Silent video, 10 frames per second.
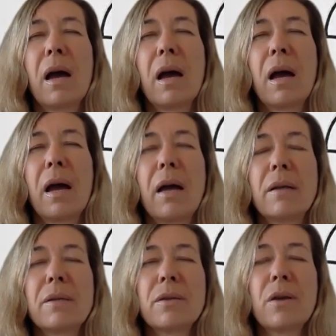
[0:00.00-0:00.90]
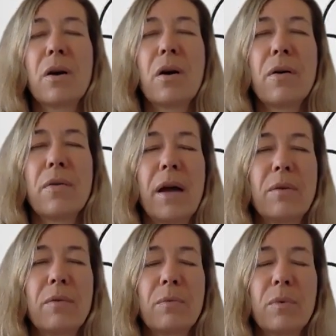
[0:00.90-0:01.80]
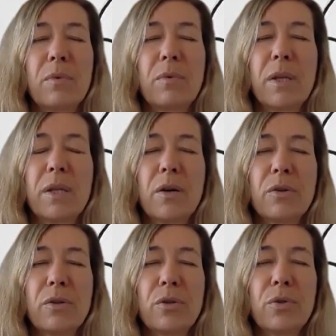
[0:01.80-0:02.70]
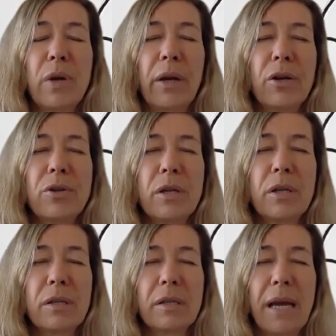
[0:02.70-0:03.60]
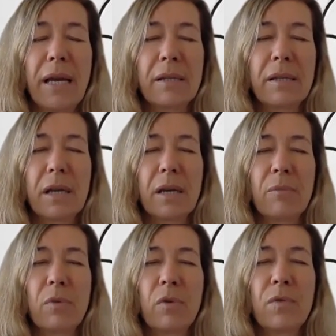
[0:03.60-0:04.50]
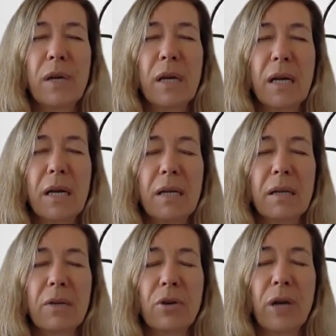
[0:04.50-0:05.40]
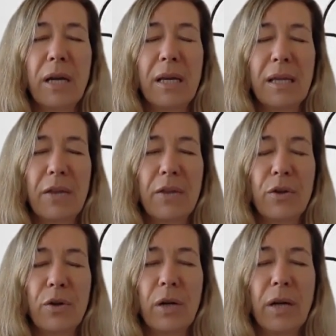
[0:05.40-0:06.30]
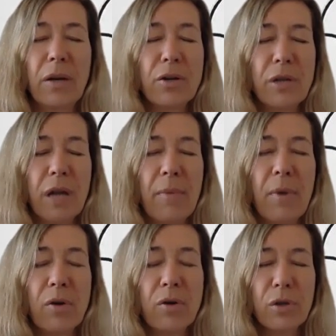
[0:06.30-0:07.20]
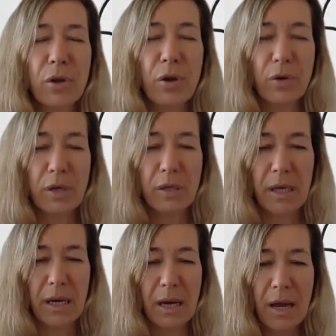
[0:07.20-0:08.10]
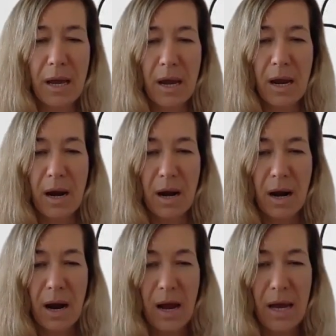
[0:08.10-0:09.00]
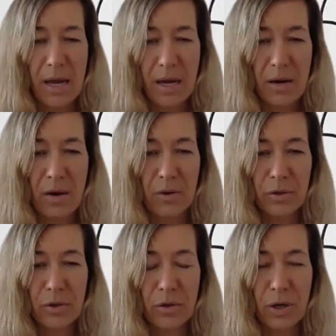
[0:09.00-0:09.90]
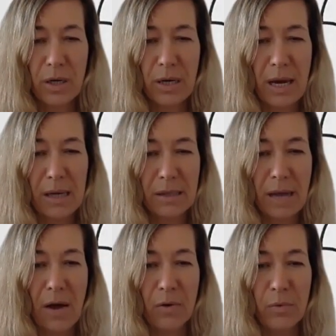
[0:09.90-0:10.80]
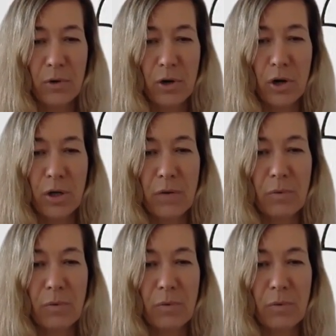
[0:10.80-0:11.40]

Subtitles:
And so then with those two energies dancing and moving and creating that third energy, I'm also noticing I can also connect outward and